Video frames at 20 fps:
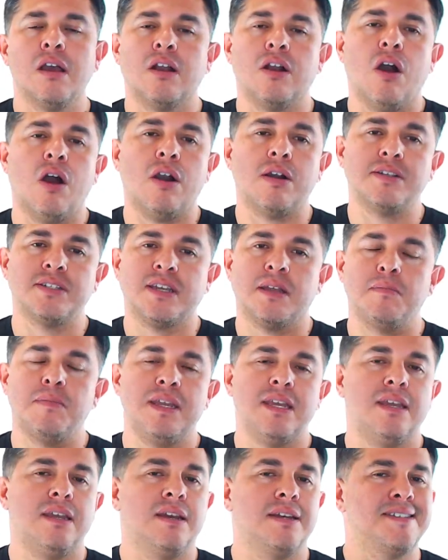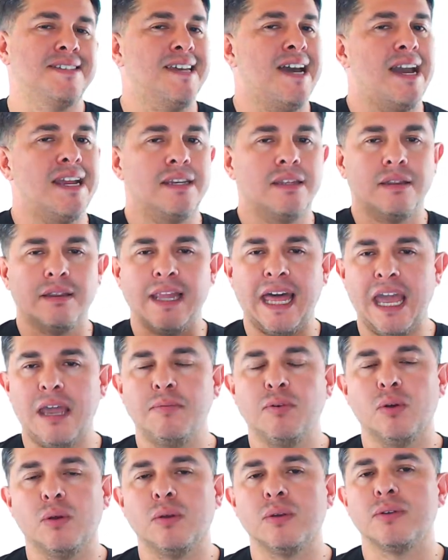Cards can be assigned
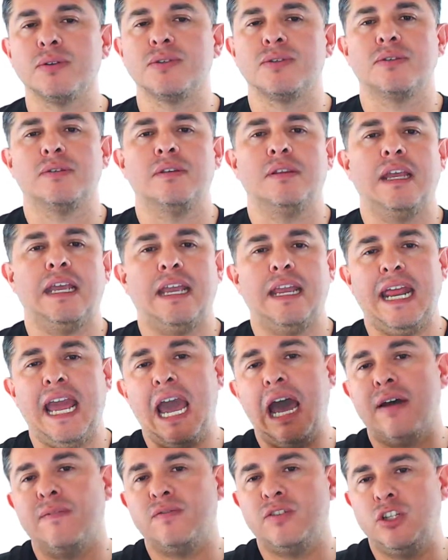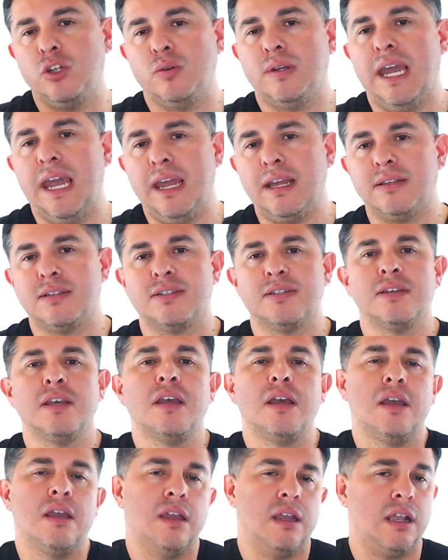labels, they can have due dates,
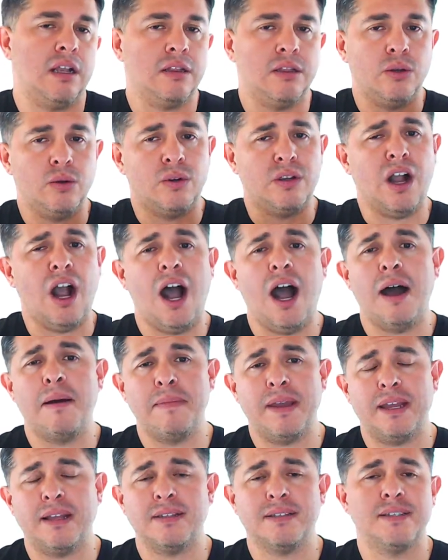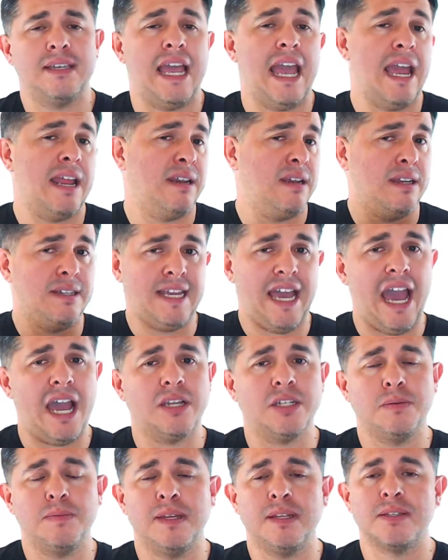include comments and
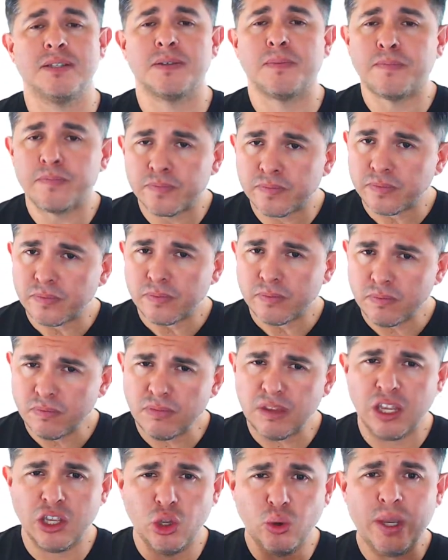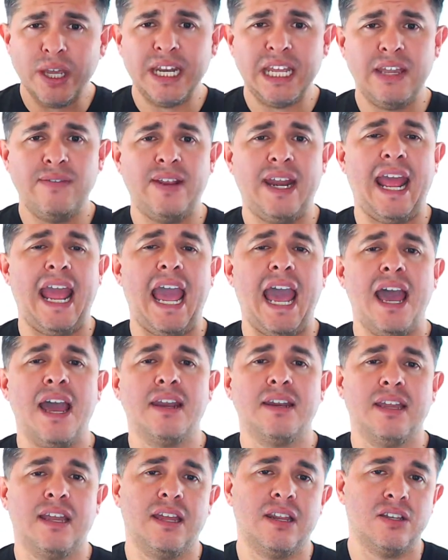attachments. You can even
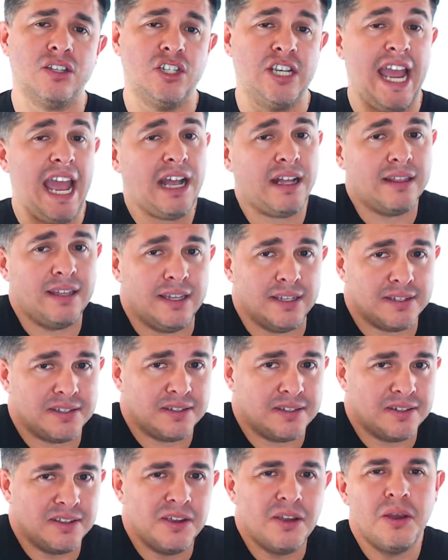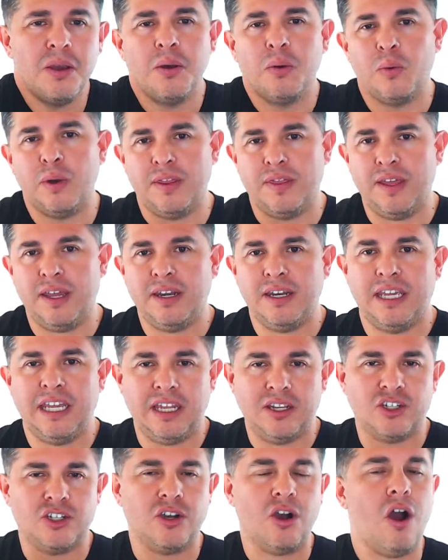add in checklists within
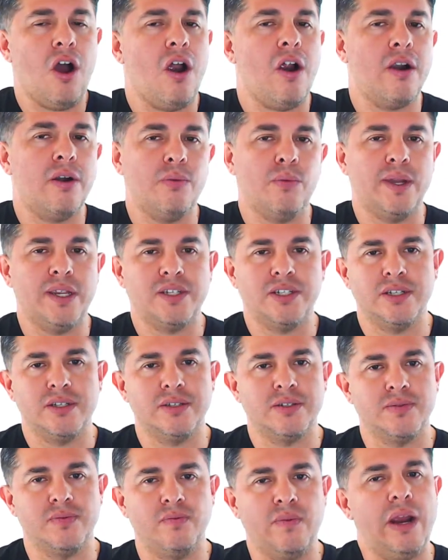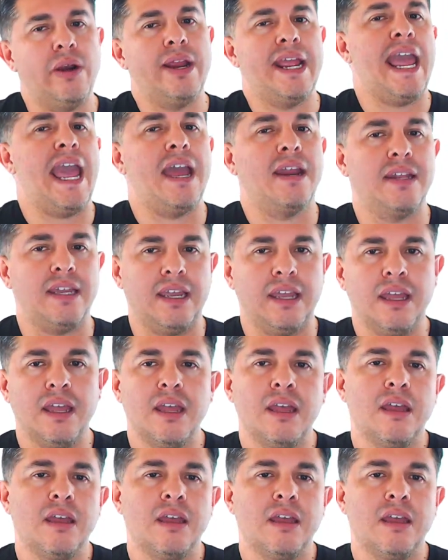each card, which is very handy.